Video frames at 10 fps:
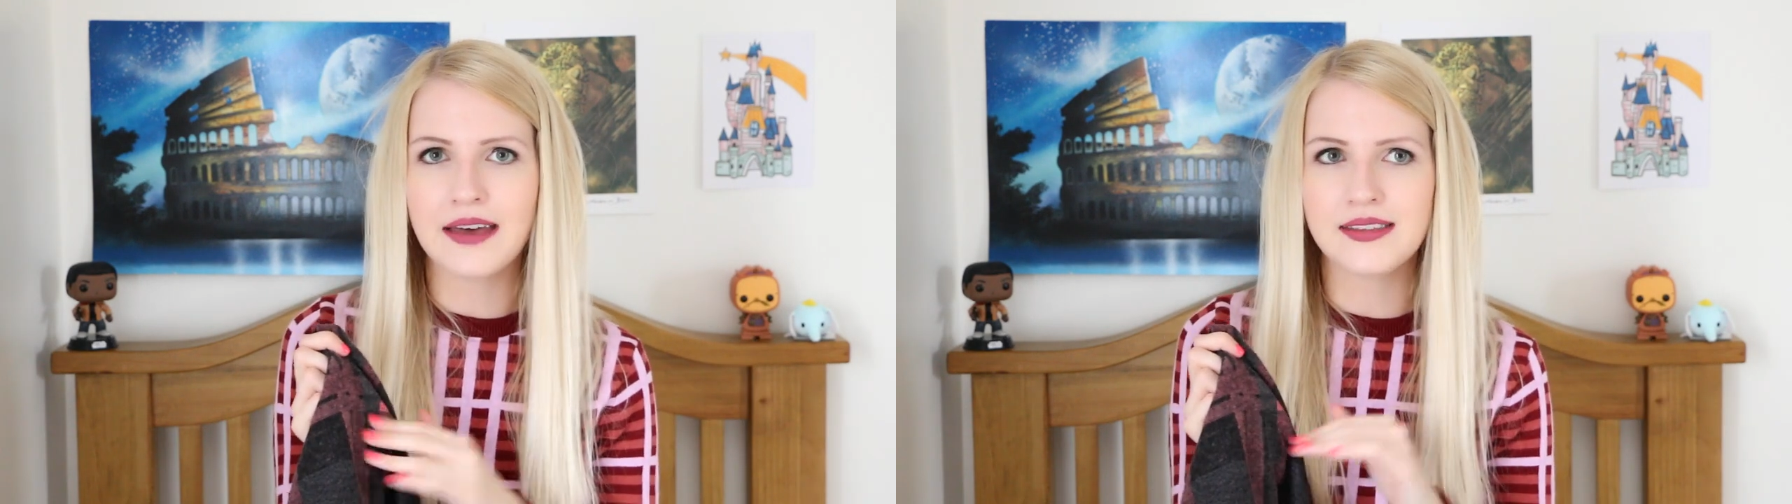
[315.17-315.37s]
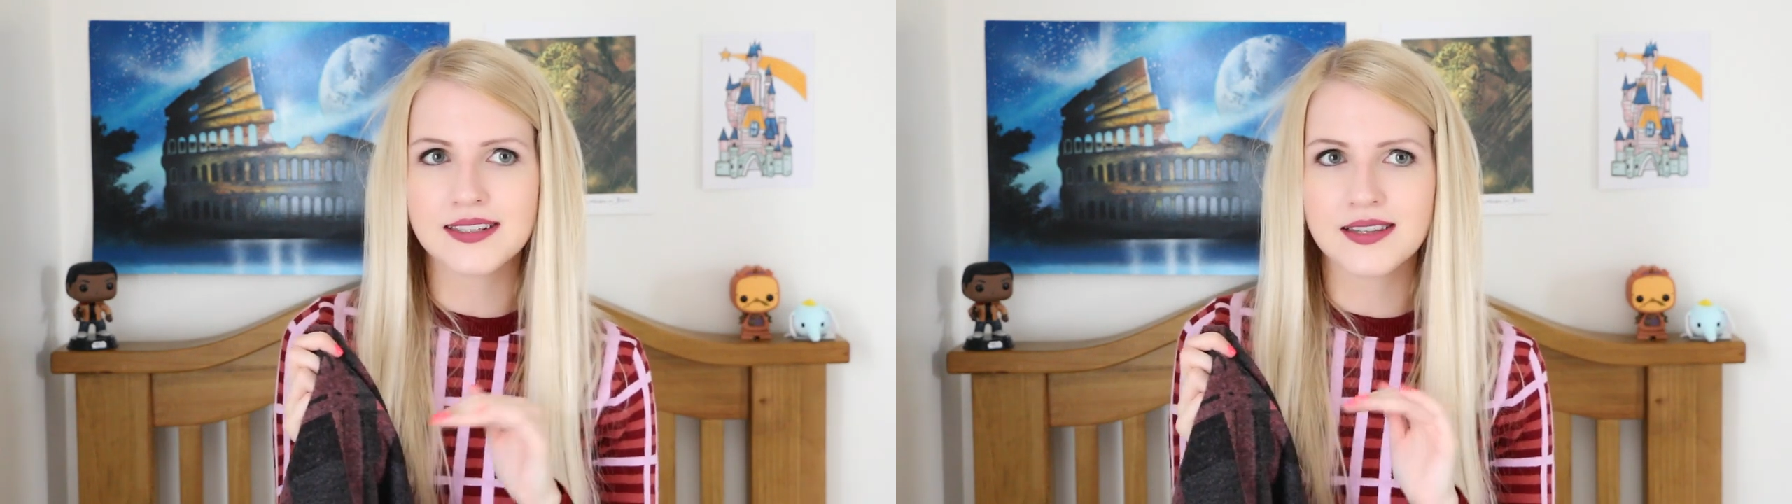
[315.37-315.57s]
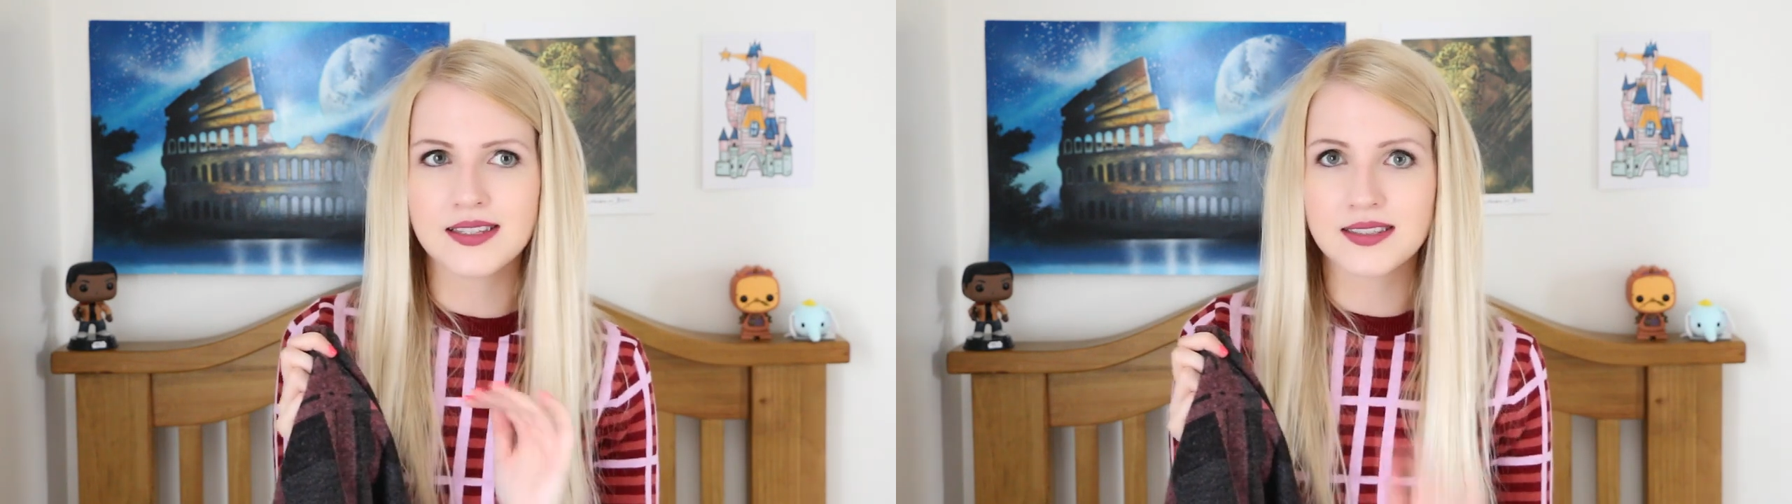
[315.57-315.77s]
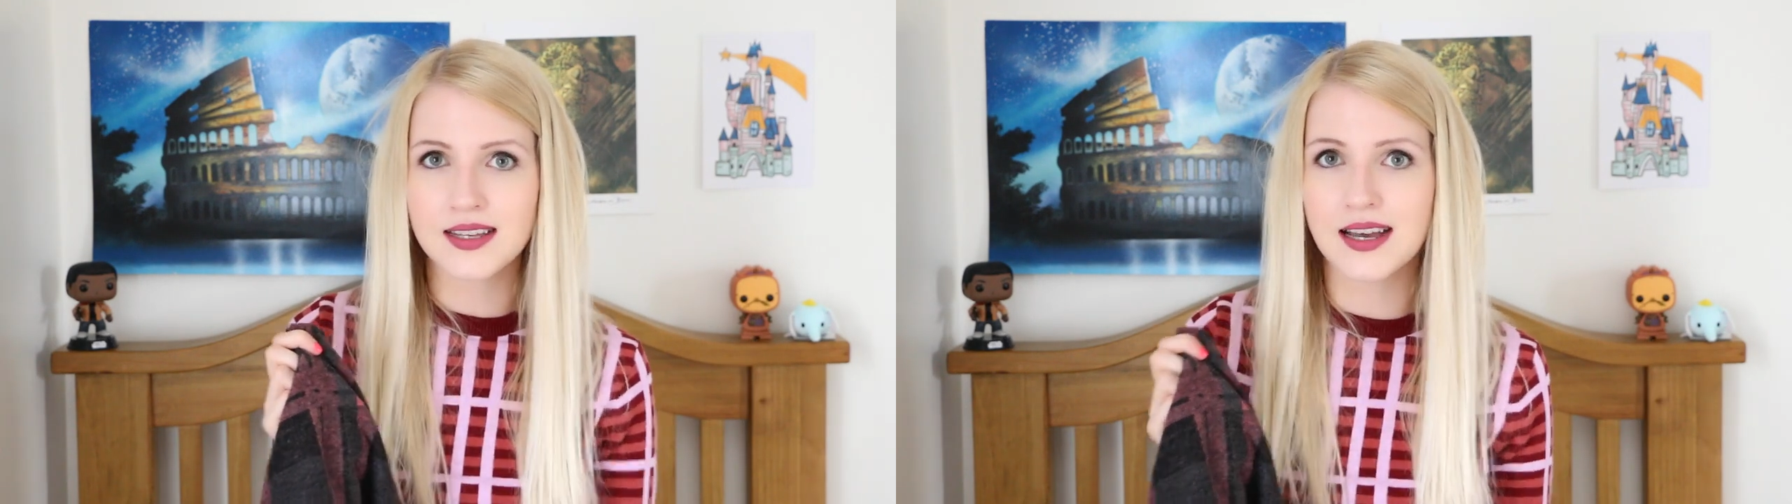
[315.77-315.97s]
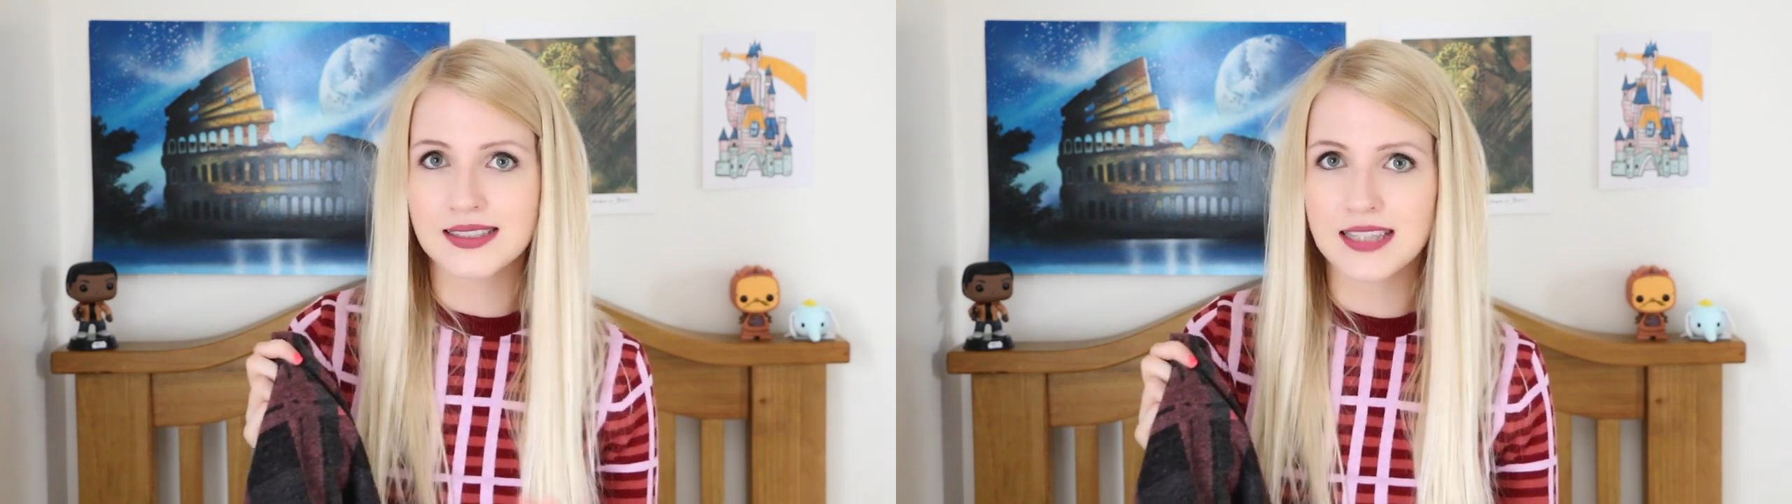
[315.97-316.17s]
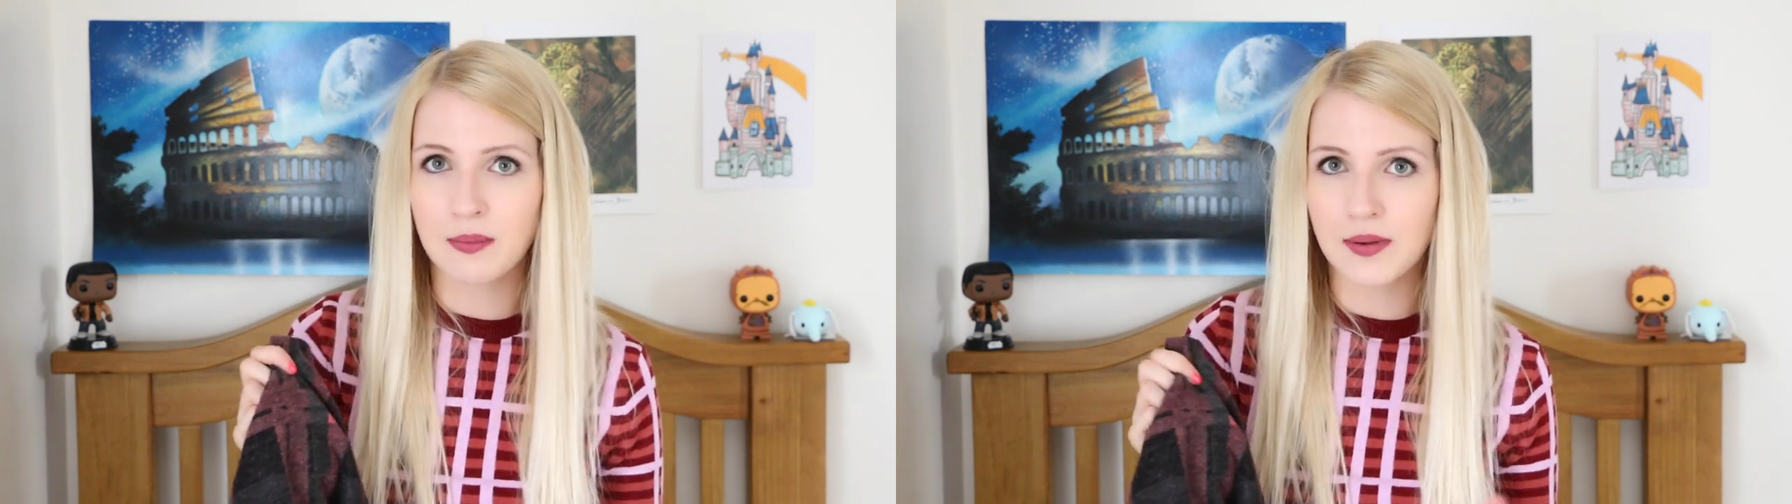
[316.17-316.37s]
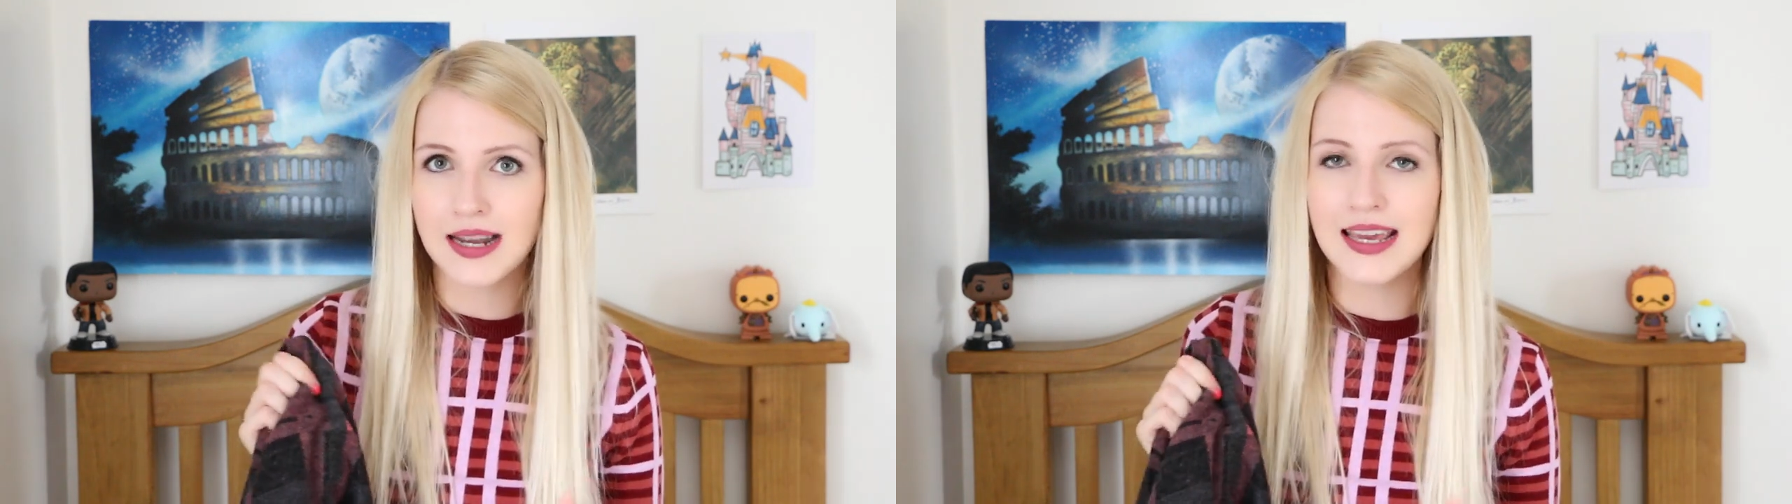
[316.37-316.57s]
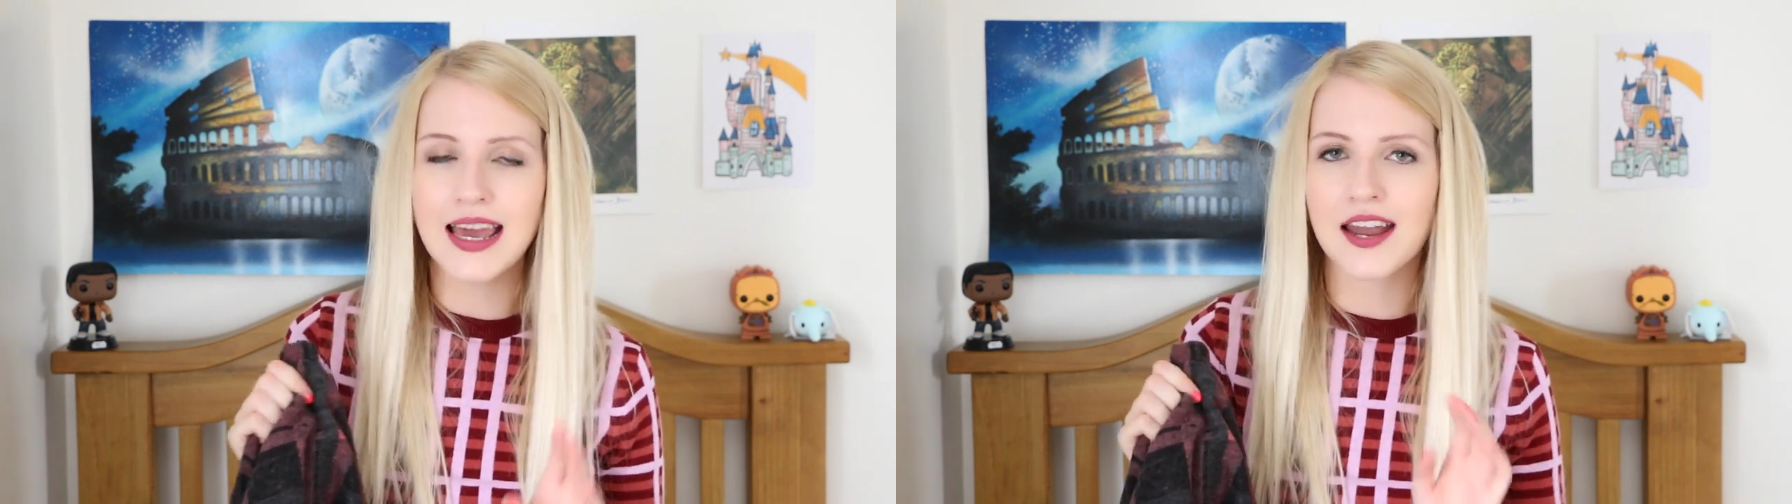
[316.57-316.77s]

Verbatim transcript: and they'd done the skirt separately,